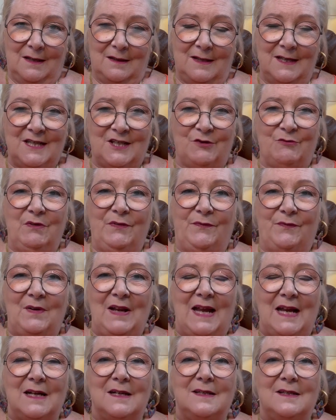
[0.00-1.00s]
This
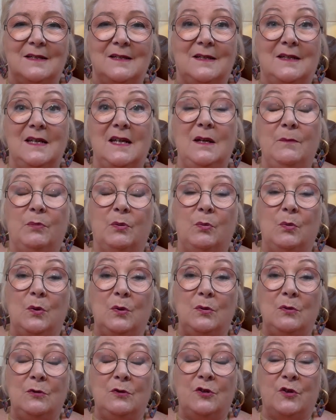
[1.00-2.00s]
reflects a deep
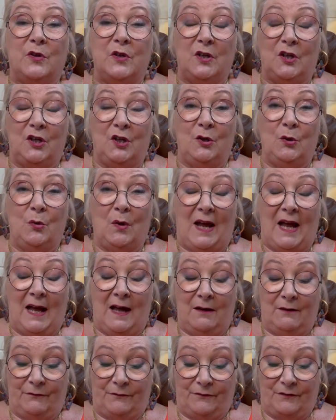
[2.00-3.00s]
wound that you
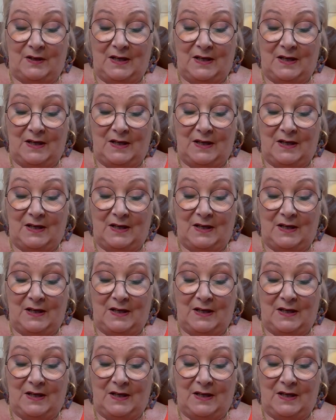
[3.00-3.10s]
have